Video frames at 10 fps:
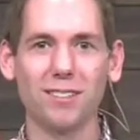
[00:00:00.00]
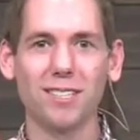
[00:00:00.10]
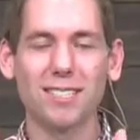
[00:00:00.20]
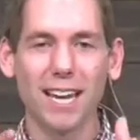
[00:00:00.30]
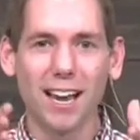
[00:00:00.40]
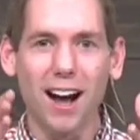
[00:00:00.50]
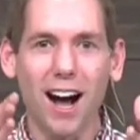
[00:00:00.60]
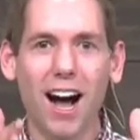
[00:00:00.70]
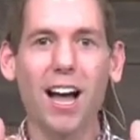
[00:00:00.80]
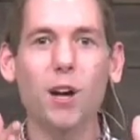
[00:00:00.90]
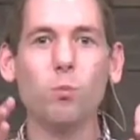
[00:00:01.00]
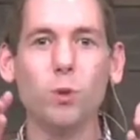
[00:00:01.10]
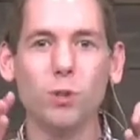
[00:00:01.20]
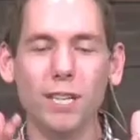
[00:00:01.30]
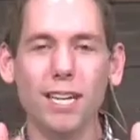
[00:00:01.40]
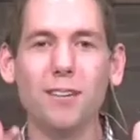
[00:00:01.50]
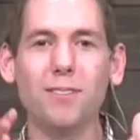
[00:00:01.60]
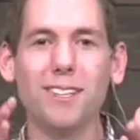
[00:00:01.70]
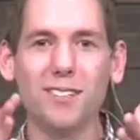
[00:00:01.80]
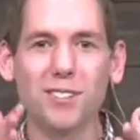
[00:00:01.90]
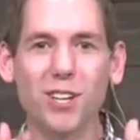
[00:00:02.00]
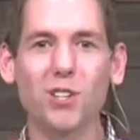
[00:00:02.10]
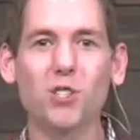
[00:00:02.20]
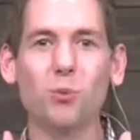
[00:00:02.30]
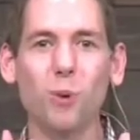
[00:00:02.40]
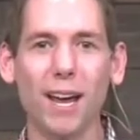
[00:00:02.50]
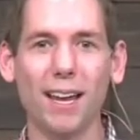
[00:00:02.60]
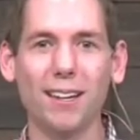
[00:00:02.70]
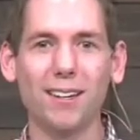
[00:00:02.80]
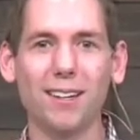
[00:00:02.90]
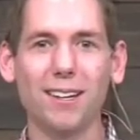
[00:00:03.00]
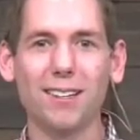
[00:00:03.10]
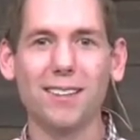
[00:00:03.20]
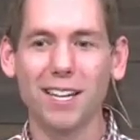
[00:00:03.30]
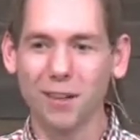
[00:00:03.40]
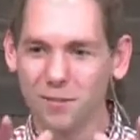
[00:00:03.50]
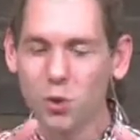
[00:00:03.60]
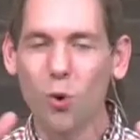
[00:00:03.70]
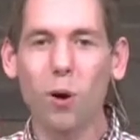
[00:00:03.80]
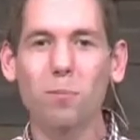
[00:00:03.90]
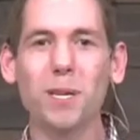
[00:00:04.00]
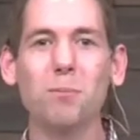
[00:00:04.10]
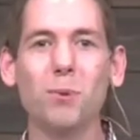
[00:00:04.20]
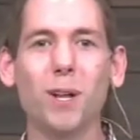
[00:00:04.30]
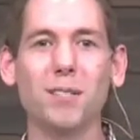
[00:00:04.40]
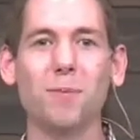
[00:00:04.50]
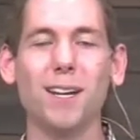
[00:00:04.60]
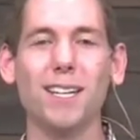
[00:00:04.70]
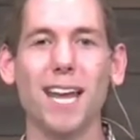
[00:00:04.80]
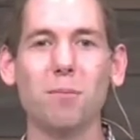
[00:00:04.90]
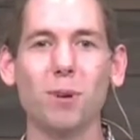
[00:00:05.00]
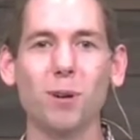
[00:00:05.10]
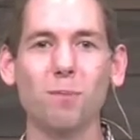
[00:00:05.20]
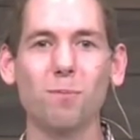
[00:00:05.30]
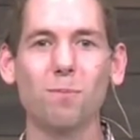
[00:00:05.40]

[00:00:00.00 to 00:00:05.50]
To say, I will live in such a way that I view all people as my neighbor,